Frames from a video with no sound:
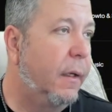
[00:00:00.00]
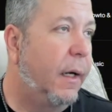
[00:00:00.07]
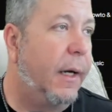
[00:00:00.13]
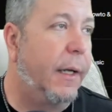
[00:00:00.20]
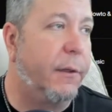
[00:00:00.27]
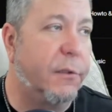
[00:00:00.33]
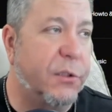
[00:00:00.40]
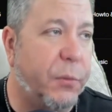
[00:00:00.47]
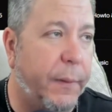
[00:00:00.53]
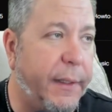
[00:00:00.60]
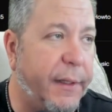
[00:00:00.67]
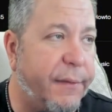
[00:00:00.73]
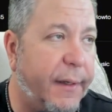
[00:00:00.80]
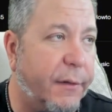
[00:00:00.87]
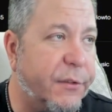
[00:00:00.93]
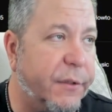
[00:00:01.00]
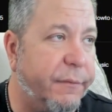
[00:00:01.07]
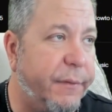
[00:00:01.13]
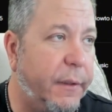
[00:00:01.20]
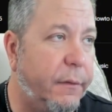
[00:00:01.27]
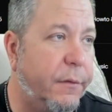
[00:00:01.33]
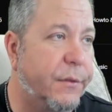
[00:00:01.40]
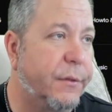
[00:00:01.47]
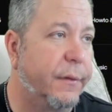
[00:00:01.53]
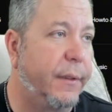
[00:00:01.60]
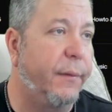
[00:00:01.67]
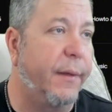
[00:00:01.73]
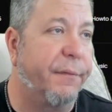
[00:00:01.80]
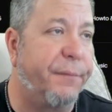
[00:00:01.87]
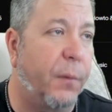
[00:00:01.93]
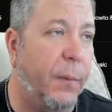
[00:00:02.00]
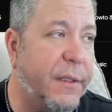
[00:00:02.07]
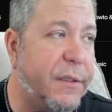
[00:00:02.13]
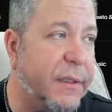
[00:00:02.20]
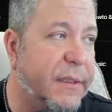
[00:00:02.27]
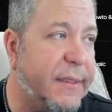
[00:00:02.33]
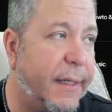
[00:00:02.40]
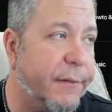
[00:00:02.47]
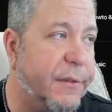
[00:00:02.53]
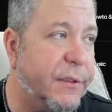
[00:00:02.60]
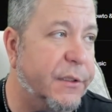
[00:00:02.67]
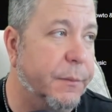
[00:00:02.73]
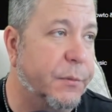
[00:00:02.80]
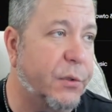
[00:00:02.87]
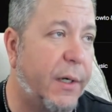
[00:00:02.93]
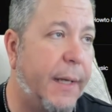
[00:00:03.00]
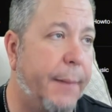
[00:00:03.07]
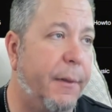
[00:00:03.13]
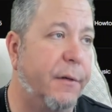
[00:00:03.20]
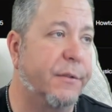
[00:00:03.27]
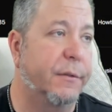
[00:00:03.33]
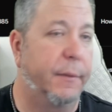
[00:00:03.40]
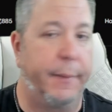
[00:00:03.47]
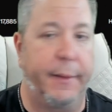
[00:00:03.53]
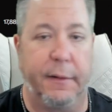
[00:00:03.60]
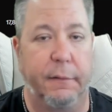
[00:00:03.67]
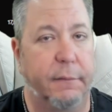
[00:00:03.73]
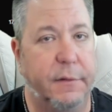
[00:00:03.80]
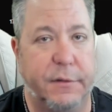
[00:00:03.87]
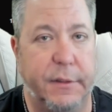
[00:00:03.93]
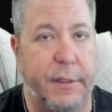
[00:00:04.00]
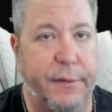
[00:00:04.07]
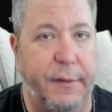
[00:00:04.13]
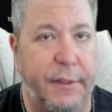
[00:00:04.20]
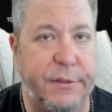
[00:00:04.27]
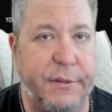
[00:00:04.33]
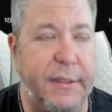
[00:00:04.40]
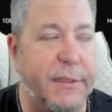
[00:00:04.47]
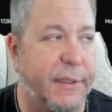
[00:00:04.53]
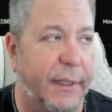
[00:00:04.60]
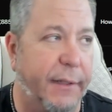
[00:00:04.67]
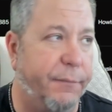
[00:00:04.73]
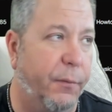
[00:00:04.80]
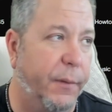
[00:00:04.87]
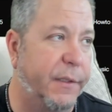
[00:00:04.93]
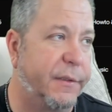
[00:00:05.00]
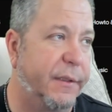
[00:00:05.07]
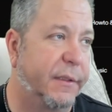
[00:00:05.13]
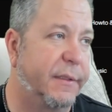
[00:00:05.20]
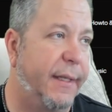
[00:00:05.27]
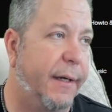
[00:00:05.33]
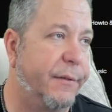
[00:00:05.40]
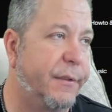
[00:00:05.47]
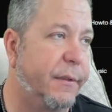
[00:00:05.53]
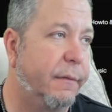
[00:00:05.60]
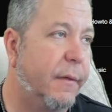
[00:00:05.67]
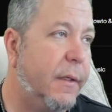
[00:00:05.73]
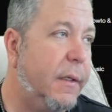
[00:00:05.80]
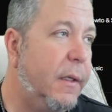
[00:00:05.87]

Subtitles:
120,000 views. They only have 46,000 subscribers. I mean, it's nothing to sneeze at, 46,000.